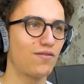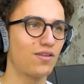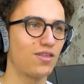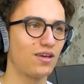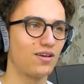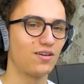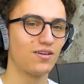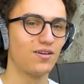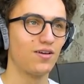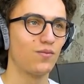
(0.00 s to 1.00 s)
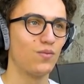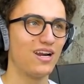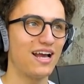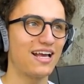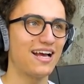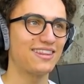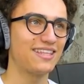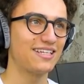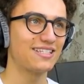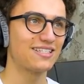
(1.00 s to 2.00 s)
everything. But I got
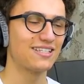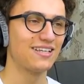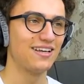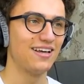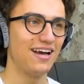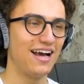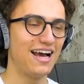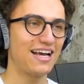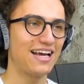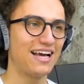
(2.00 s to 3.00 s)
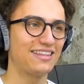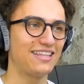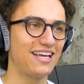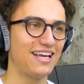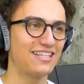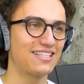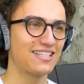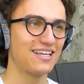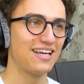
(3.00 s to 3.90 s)
this. I got this.